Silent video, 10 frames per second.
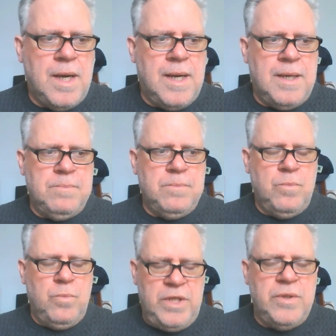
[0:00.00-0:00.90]

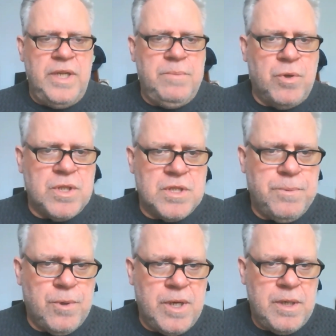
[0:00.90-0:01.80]
We do need more
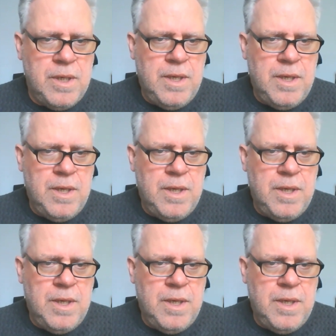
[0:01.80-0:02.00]
support,